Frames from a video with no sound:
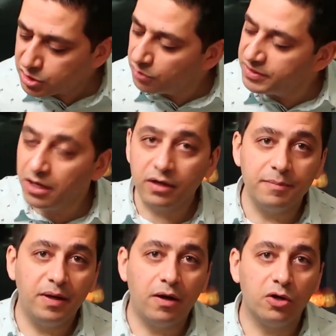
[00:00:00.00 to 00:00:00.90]
So we
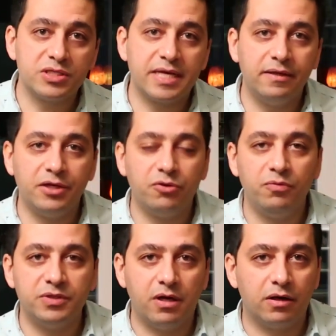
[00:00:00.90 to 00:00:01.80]
talked about auto scaling
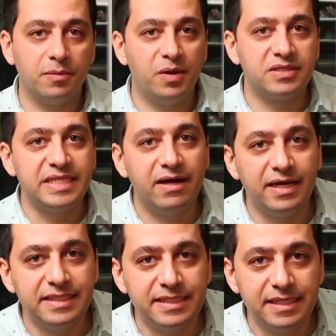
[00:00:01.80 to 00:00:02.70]
group, we talked about C
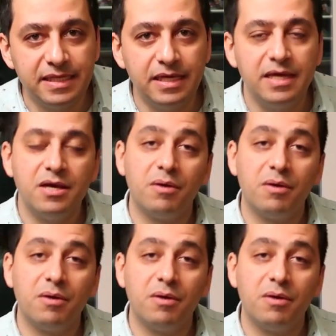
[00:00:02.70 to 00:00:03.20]
I C D